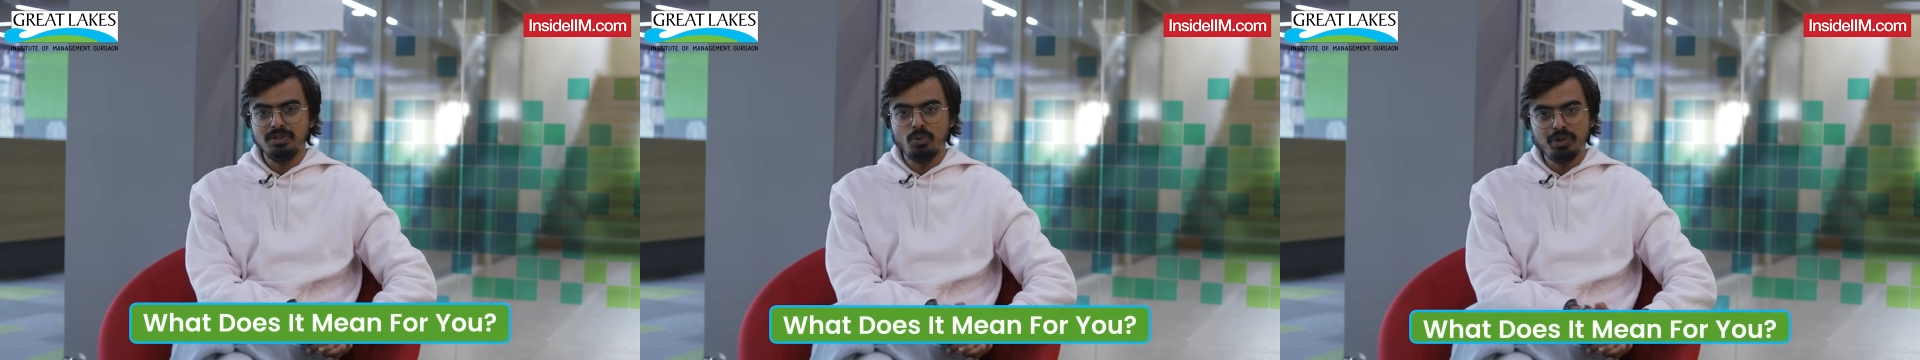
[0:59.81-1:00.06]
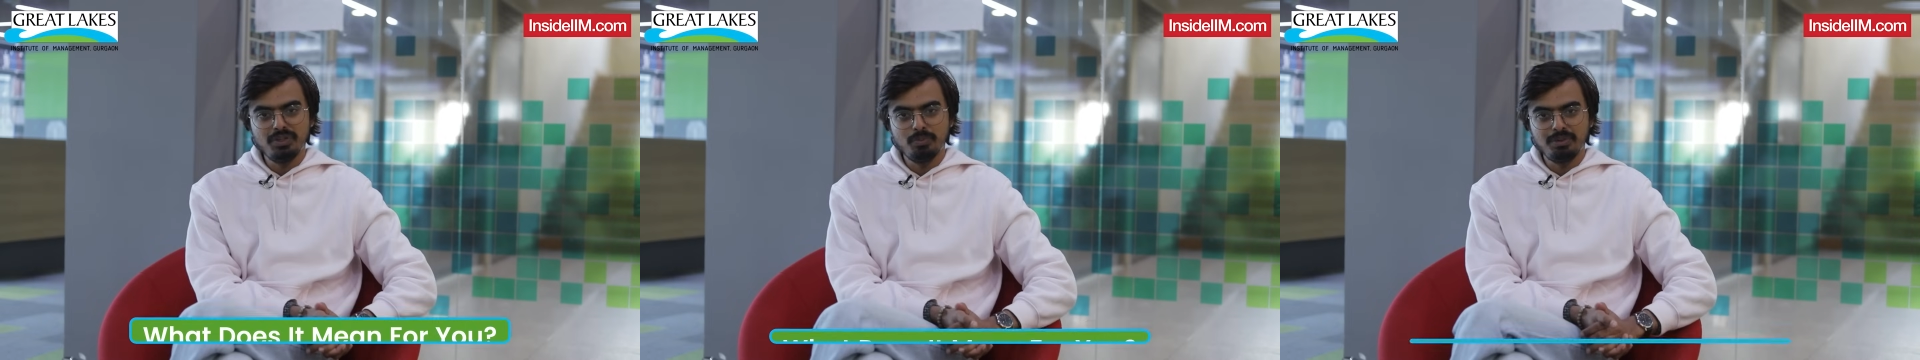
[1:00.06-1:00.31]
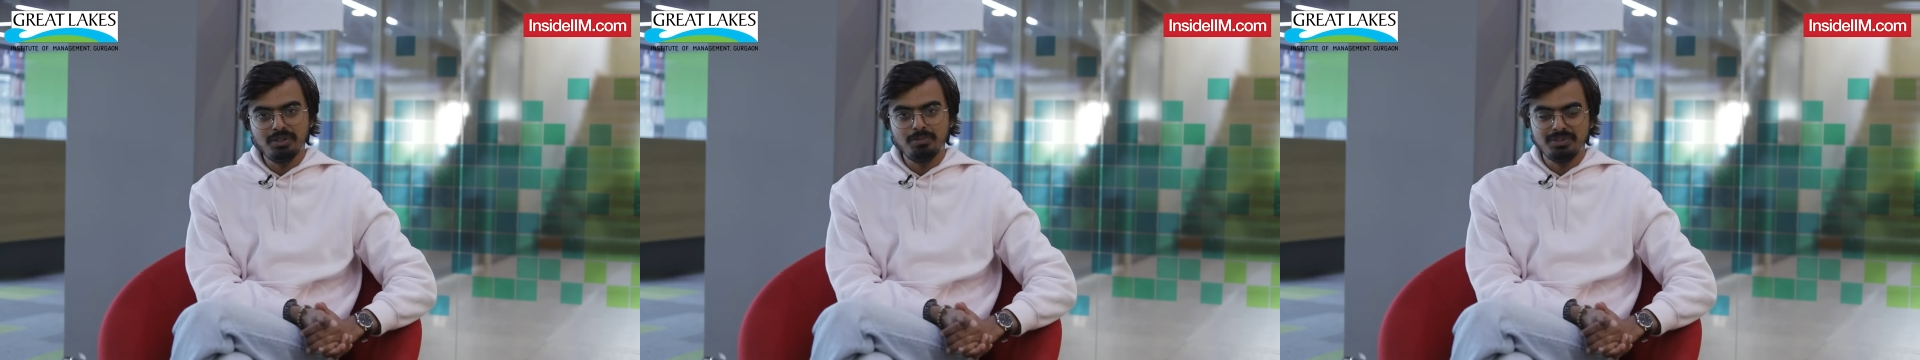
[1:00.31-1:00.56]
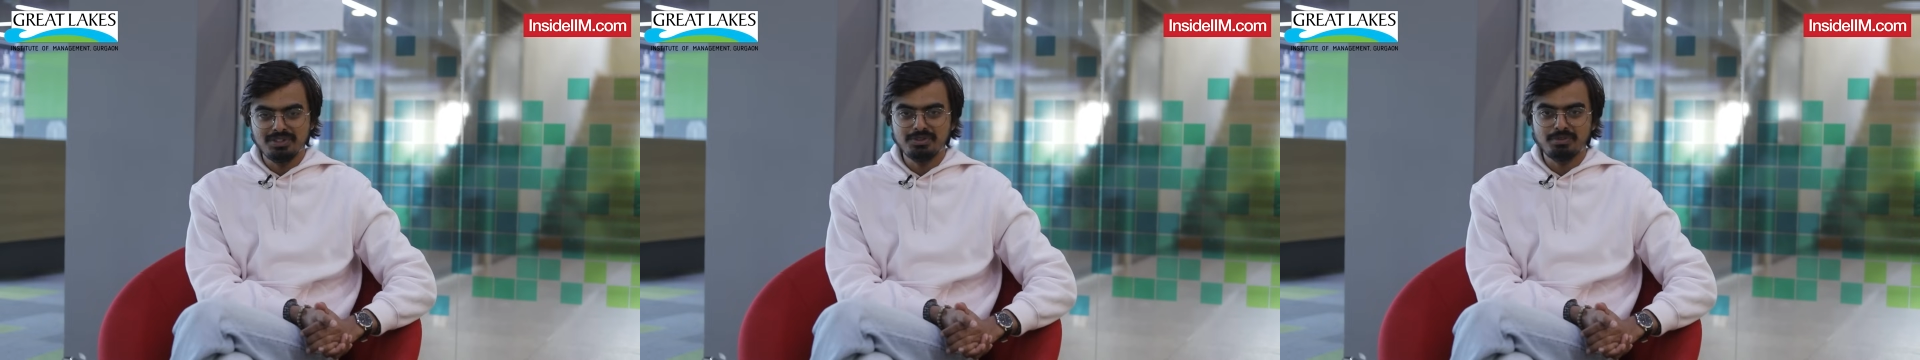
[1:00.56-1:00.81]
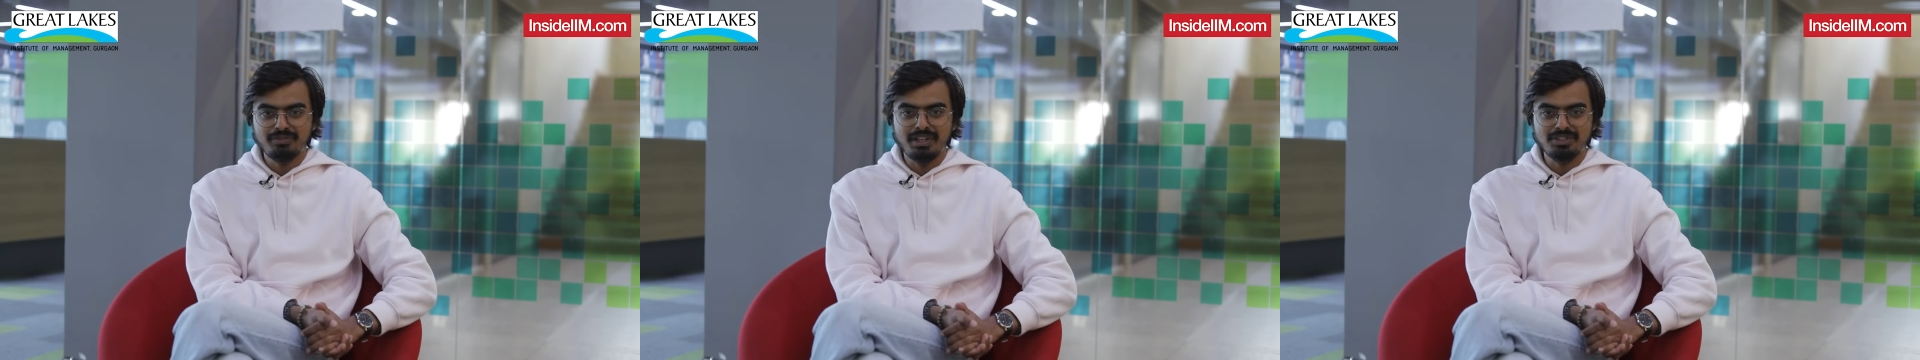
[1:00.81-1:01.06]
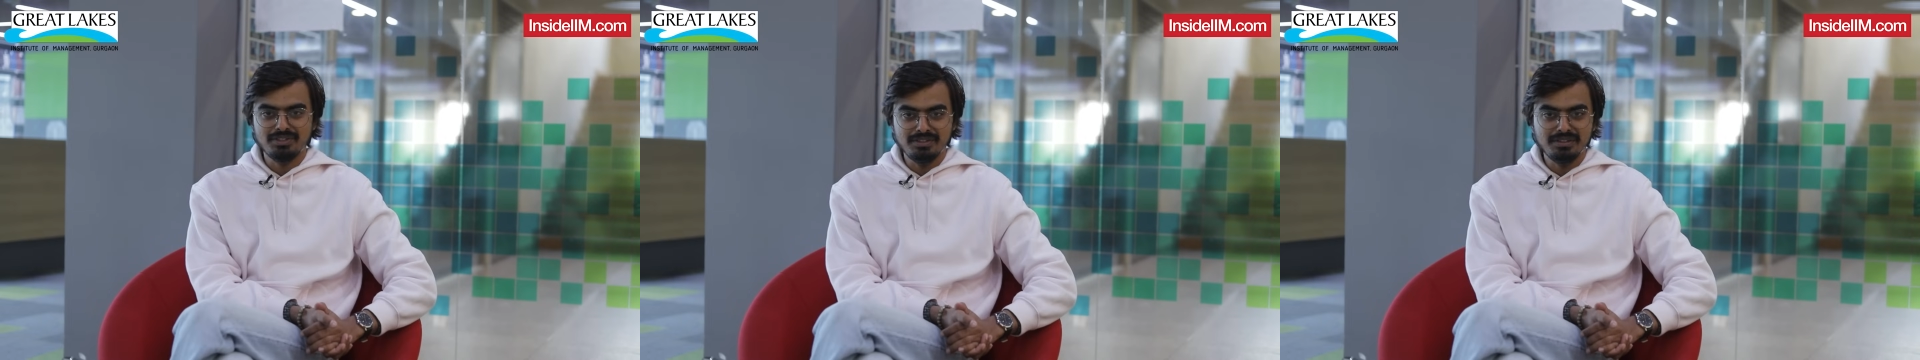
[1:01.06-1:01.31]
going to be a business
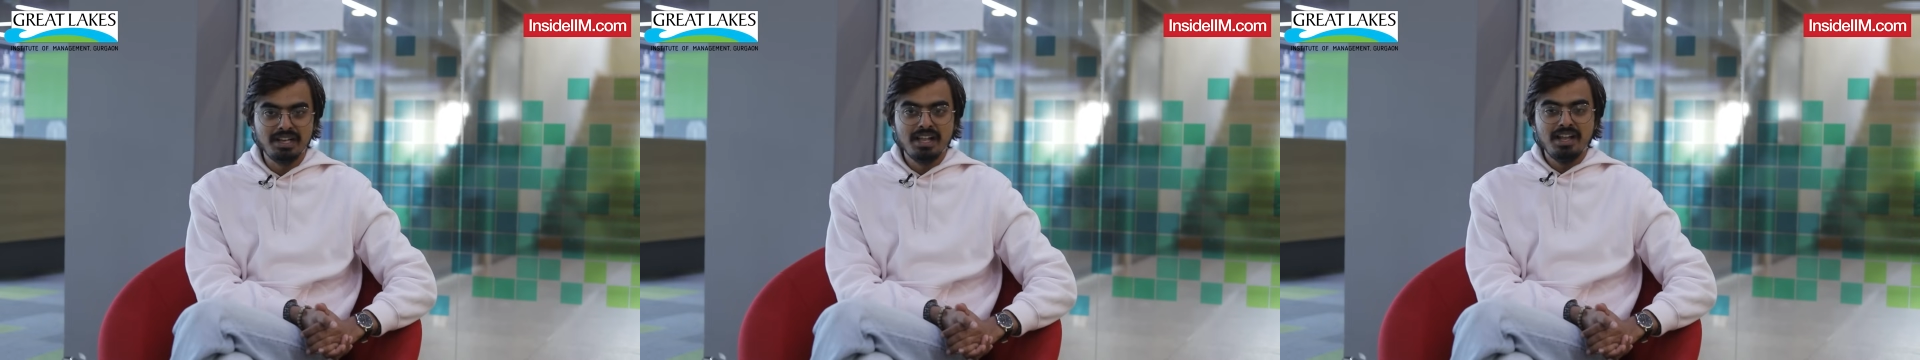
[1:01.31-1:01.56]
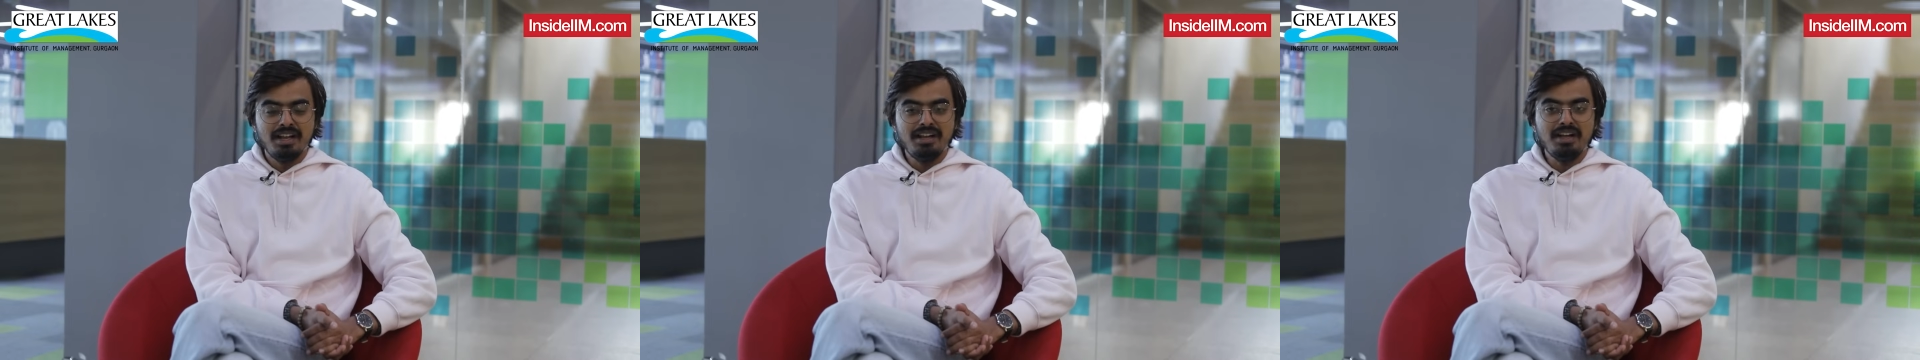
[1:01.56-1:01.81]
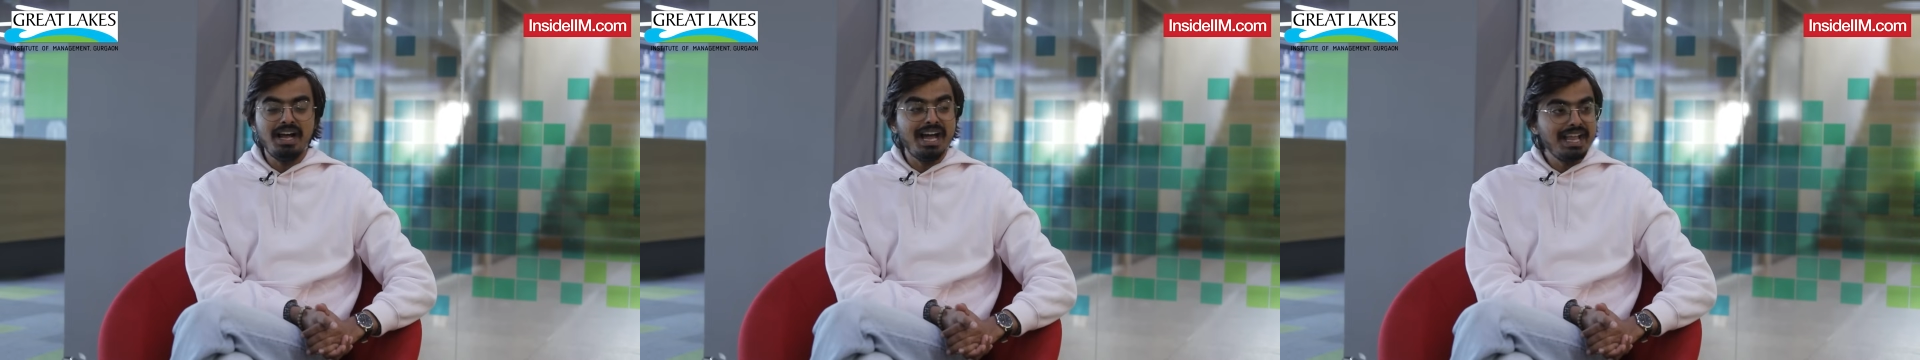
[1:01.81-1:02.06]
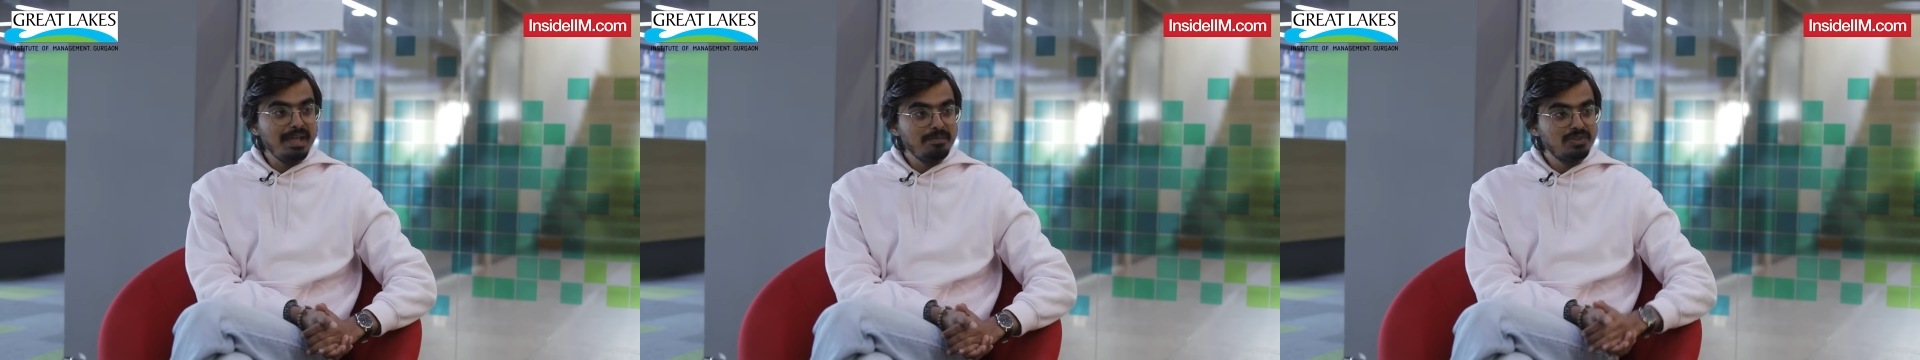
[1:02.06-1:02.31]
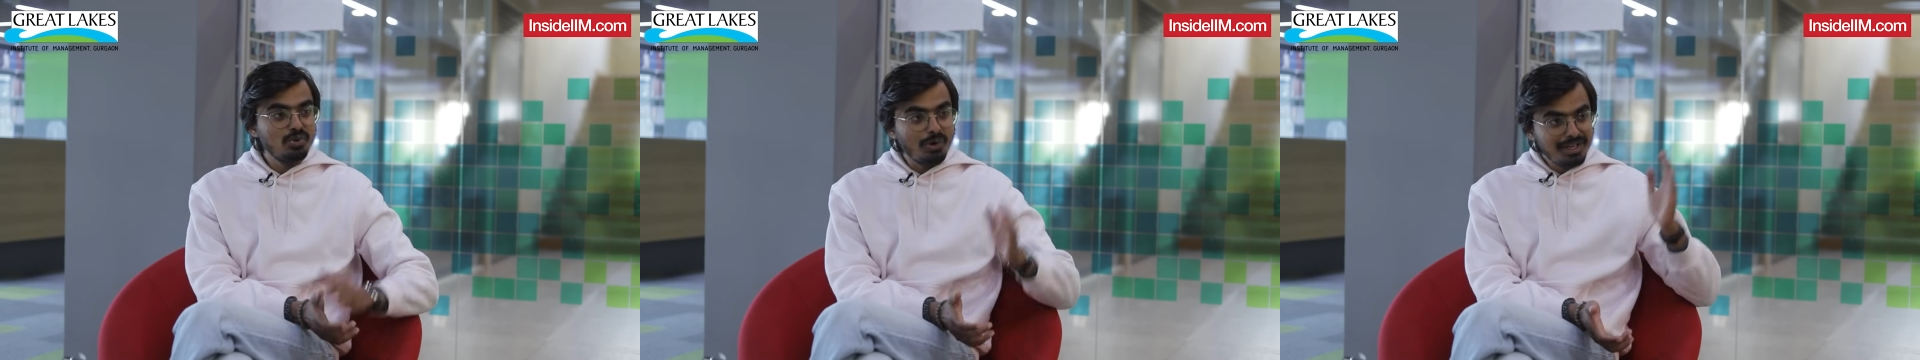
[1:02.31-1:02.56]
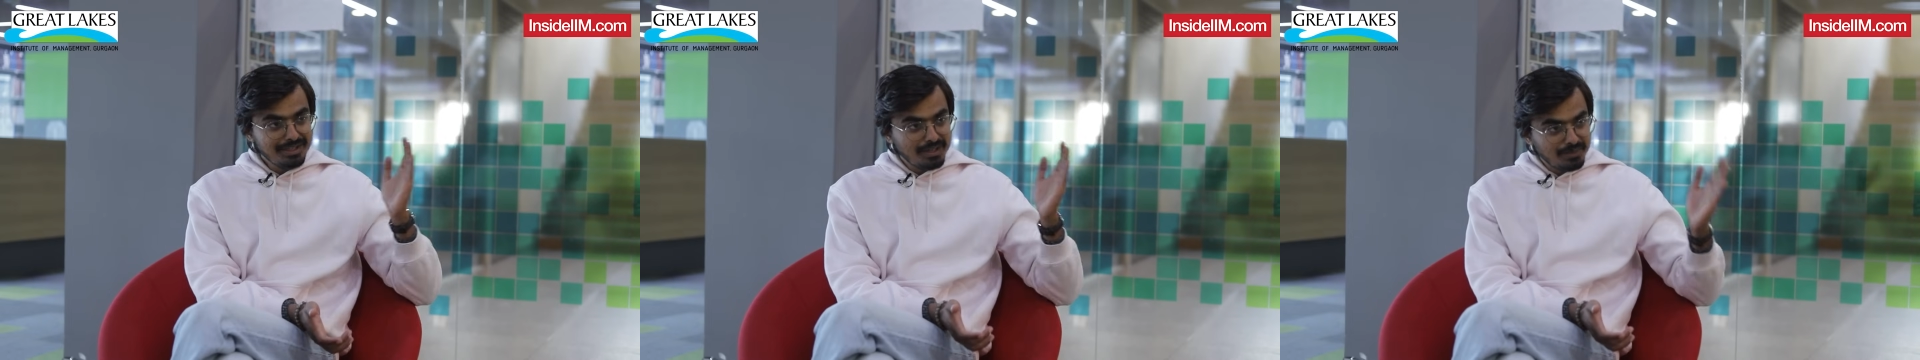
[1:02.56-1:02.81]
professional. I am
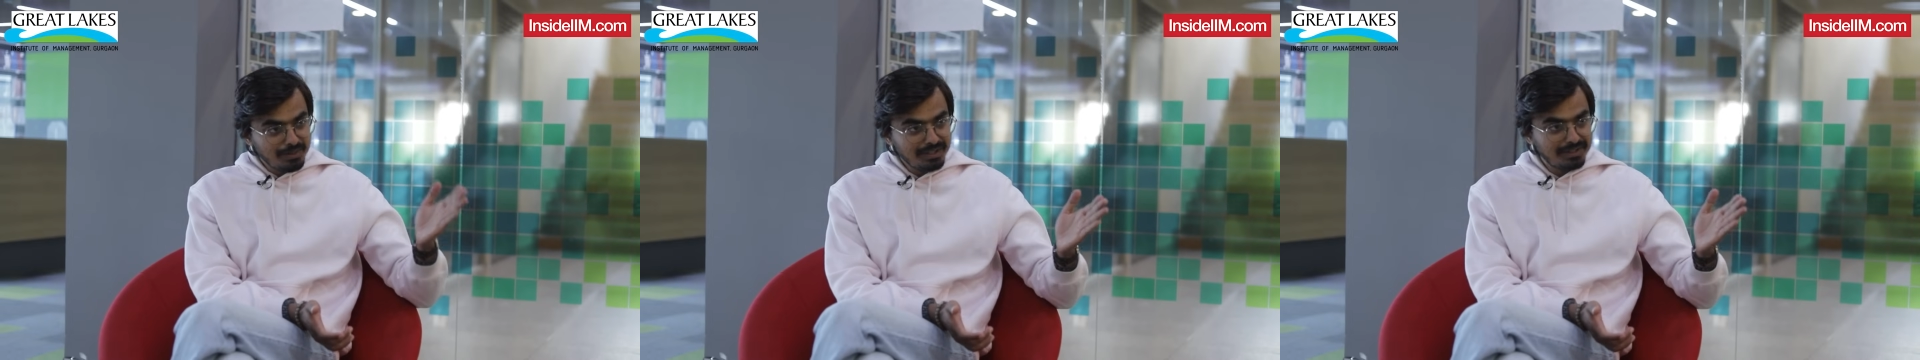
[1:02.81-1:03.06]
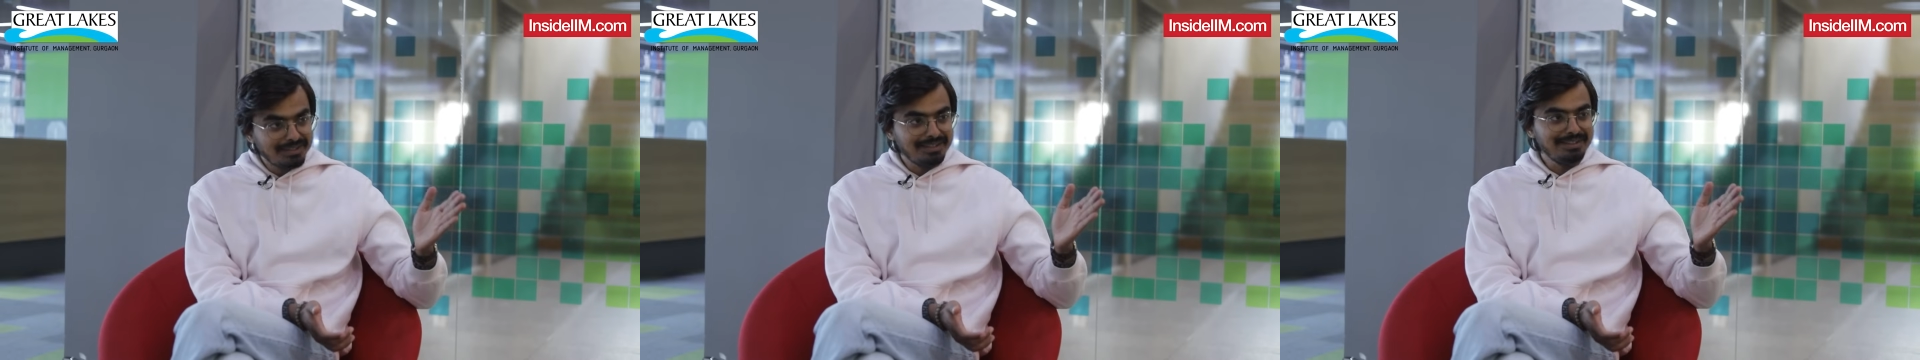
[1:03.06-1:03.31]
joined with